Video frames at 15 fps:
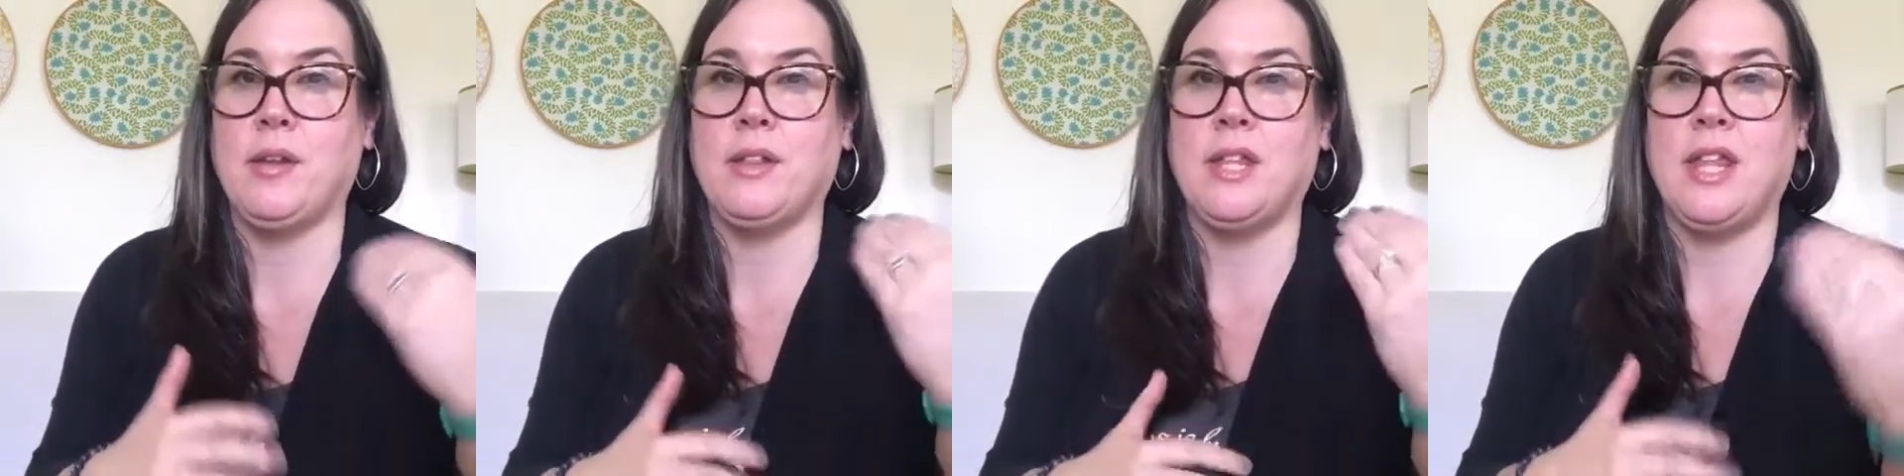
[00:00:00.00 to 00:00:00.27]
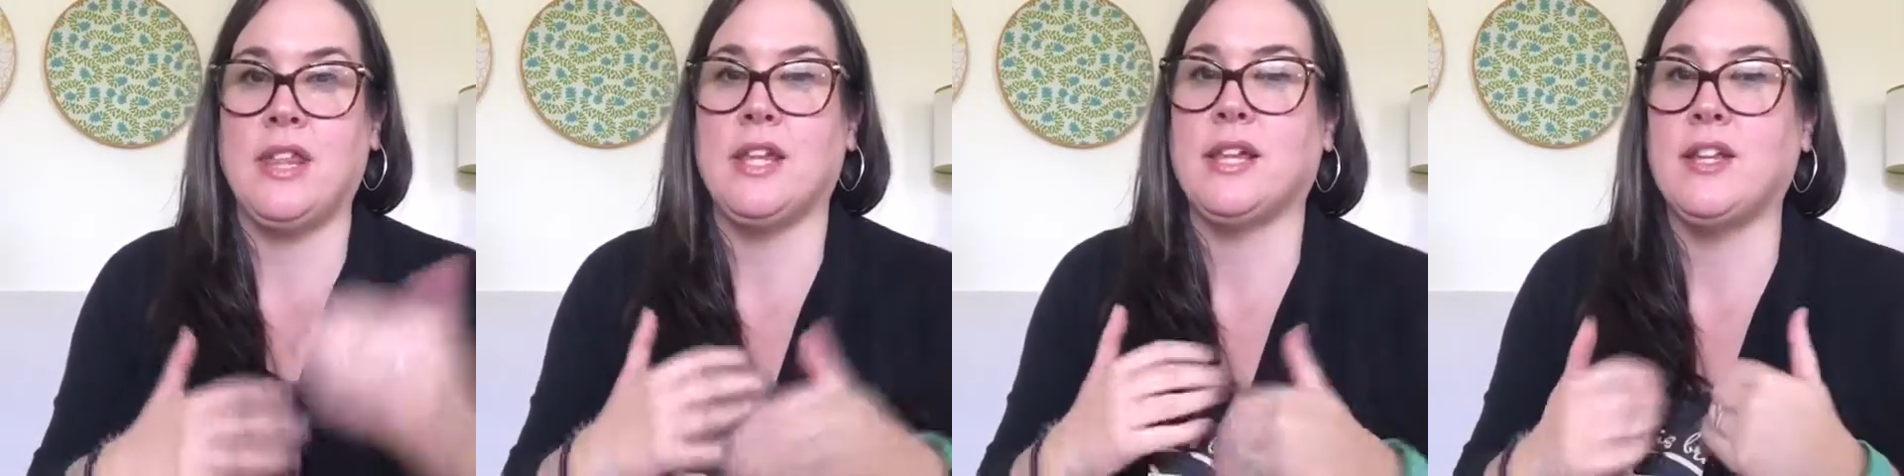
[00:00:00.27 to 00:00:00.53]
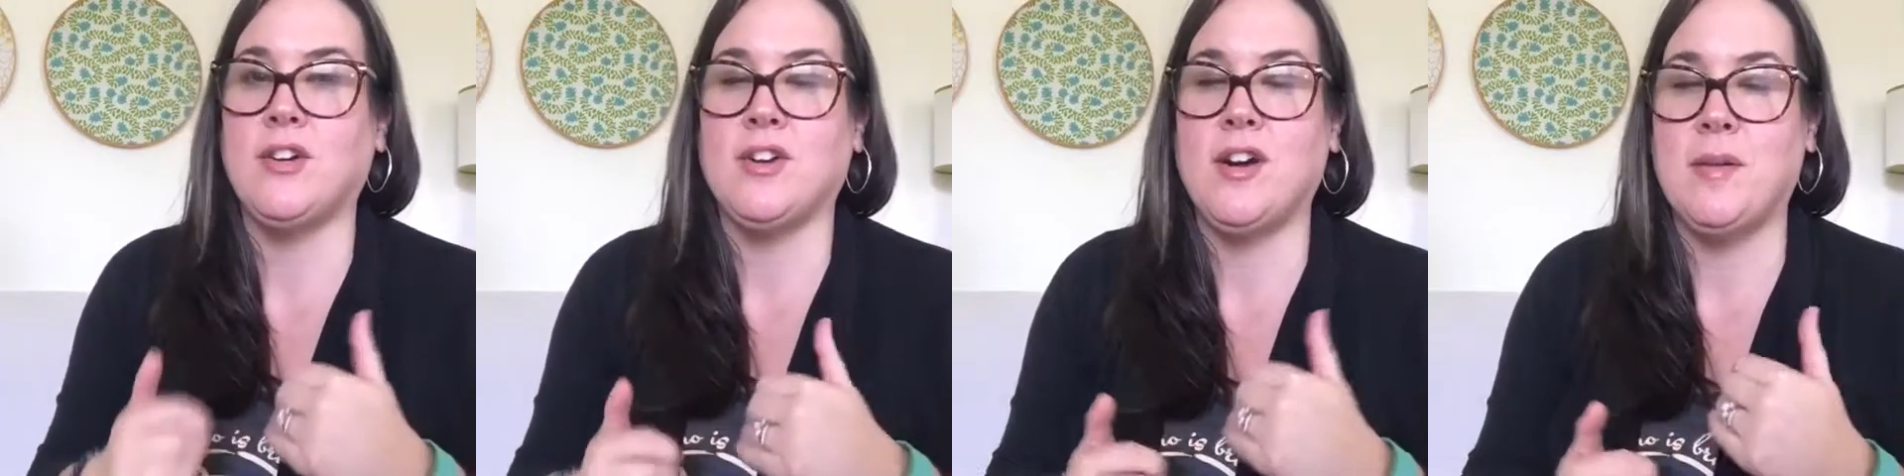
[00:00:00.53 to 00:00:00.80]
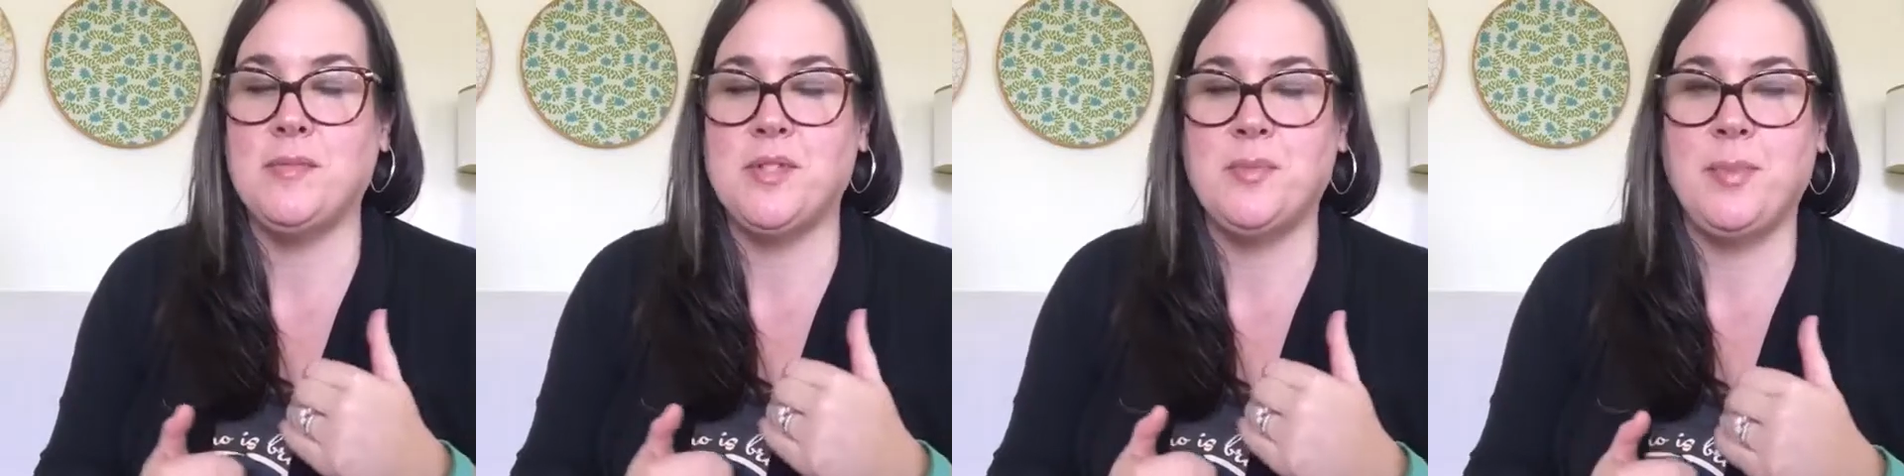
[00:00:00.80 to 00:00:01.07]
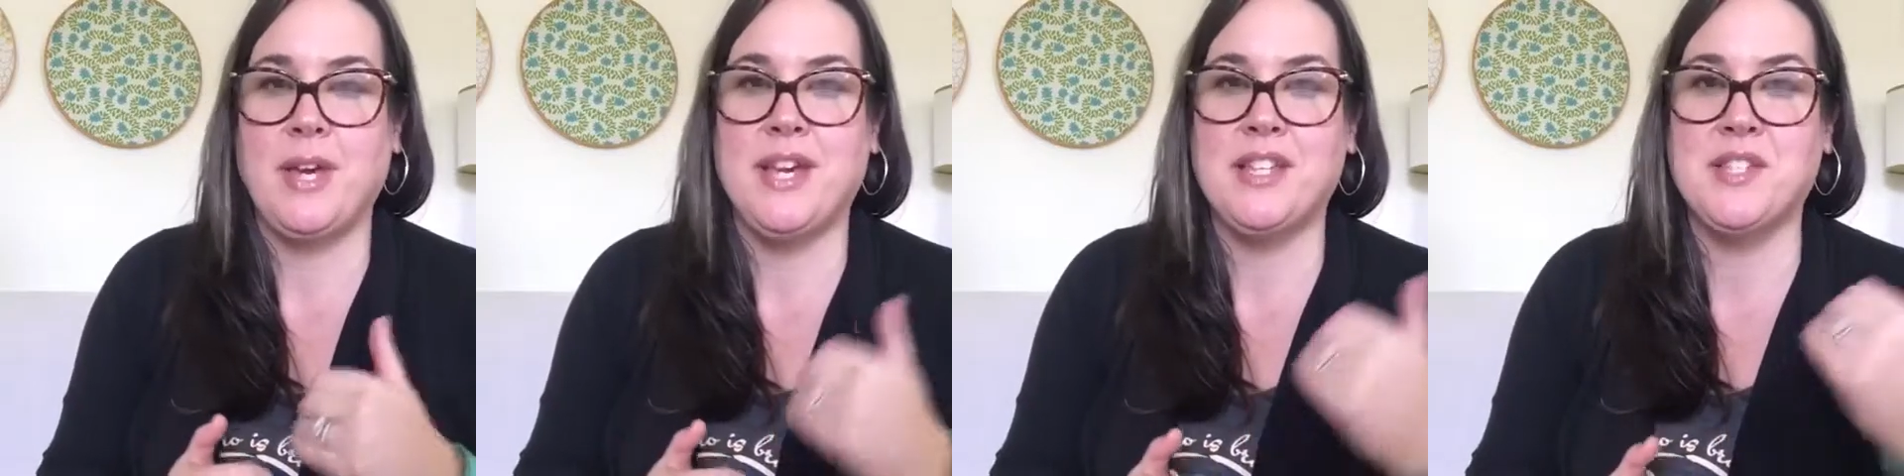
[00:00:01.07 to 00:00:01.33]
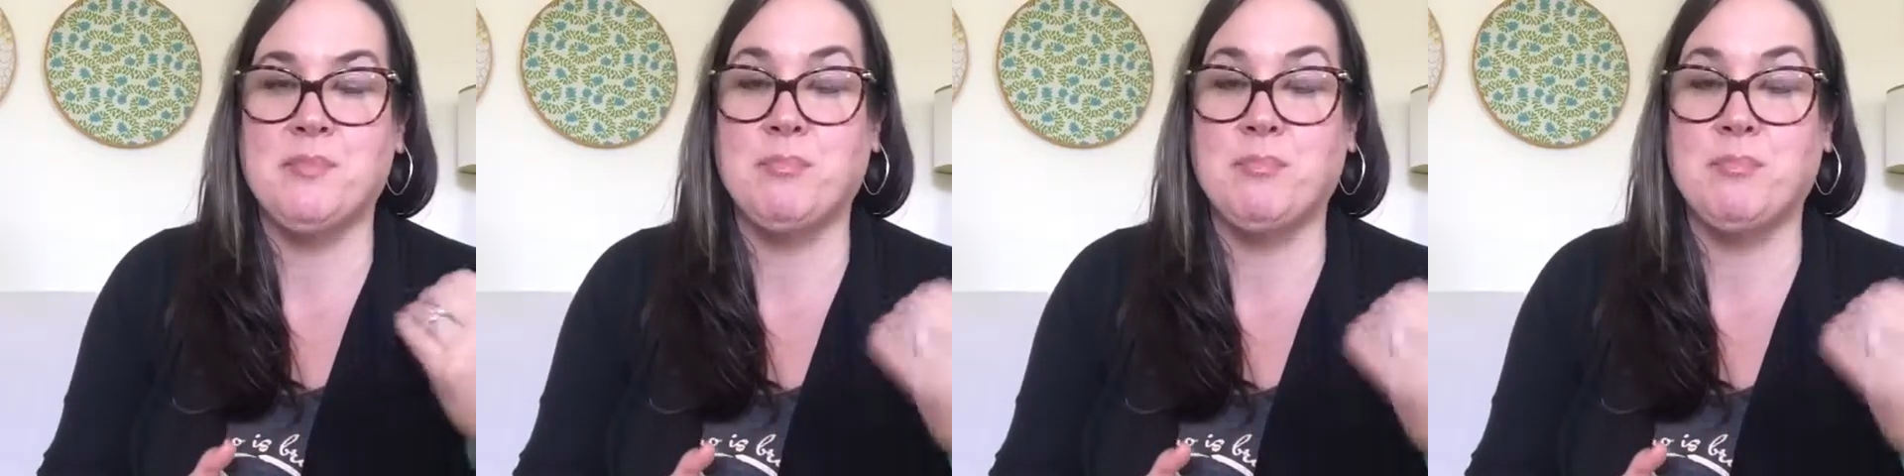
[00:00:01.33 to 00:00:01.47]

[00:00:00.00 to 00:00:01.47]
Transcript: in the ClearCom Space